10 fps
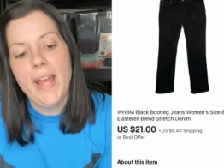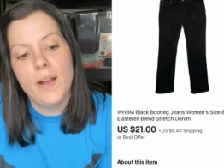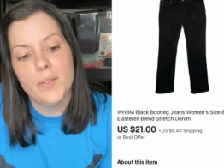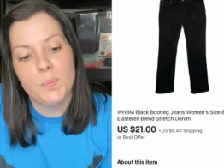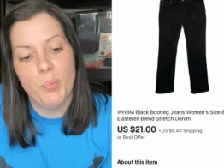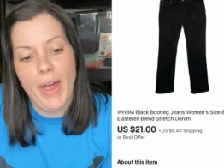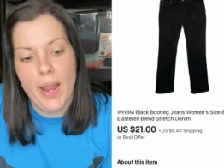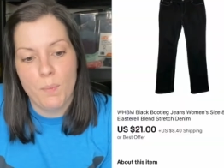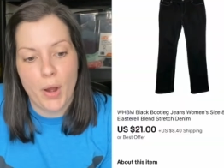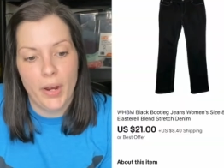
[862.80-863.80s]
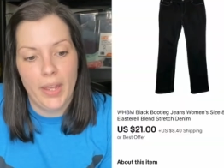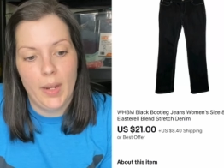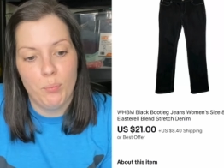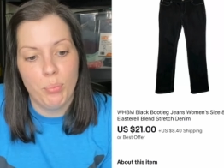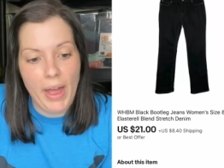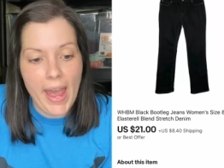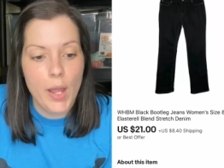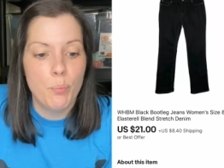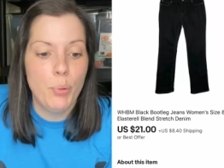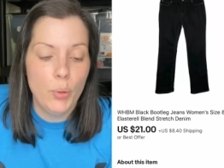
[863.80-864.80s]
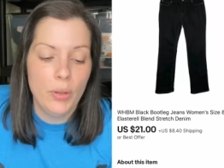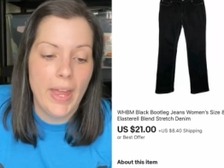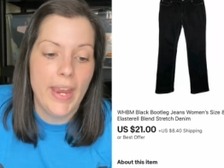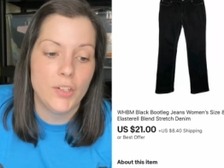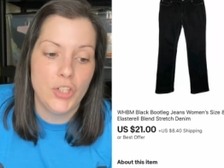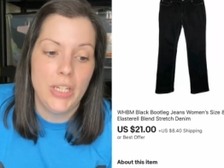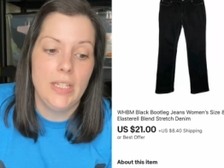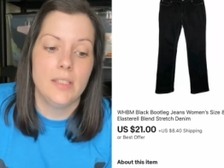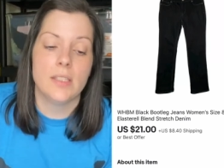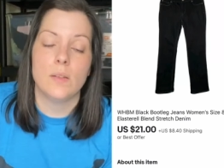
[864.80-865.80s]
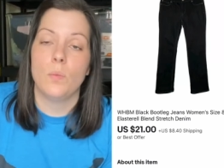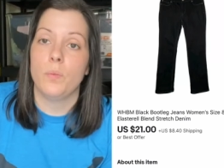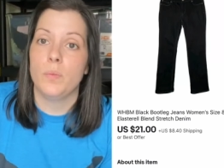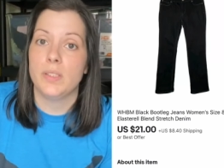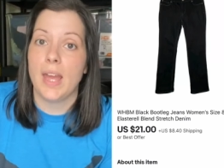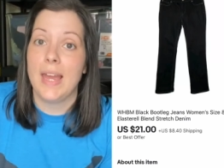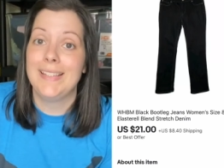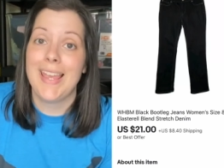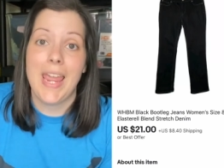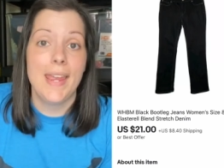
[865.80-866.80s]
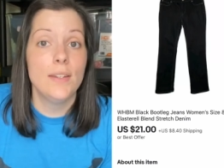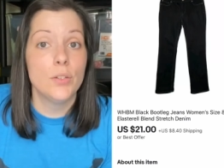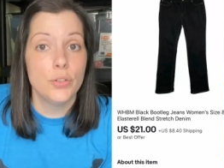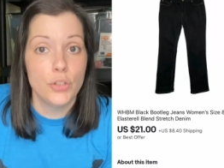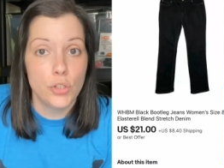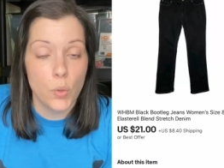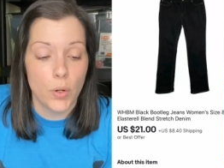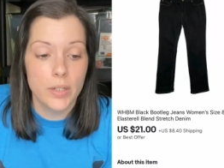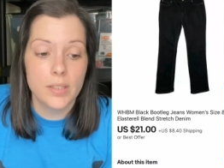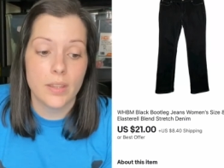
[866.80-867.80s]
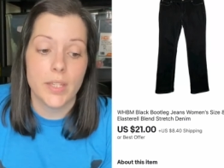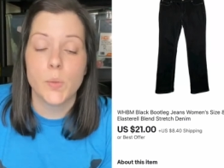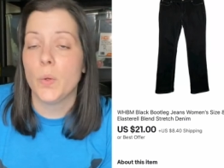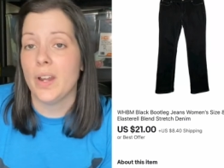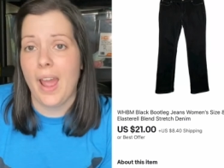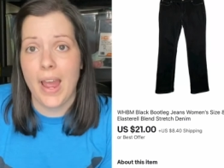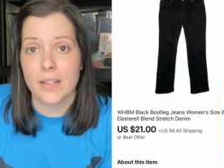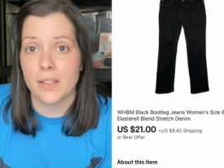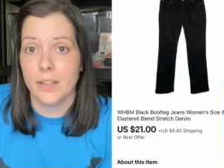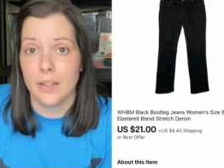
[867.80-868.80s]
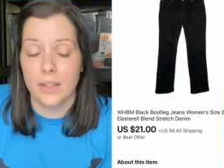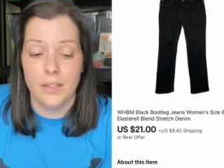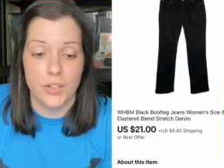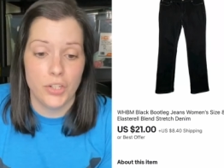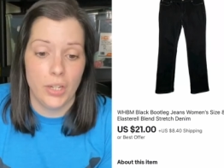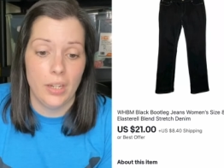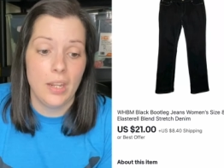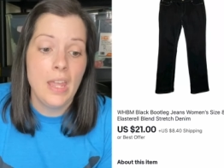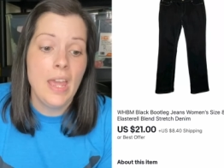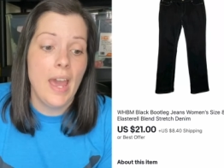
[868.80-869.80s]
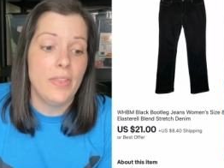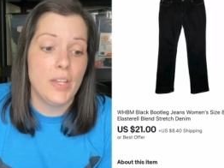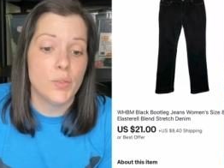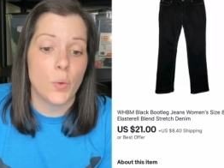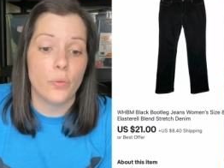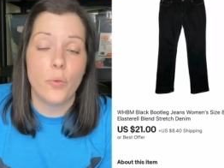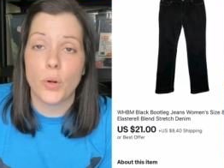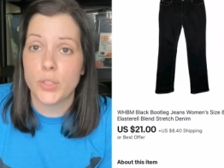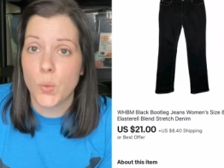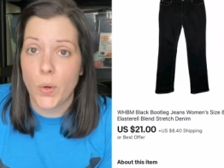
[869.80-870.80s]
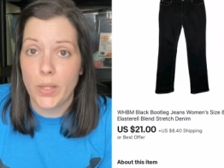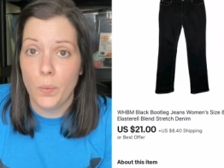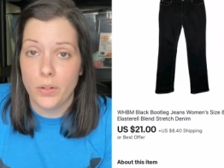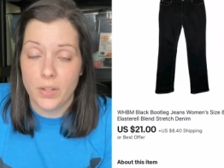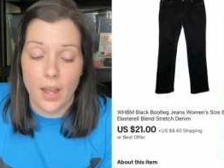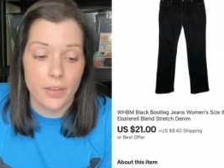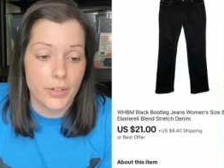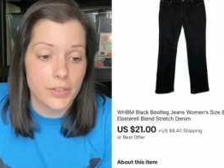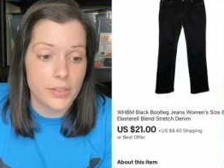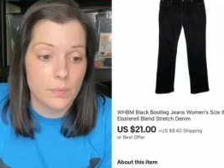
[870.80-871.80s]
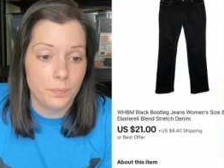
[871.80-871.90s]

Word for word: House Black Market black bootleg jeans size 8 short. These were in excellent condition and they sold for $21.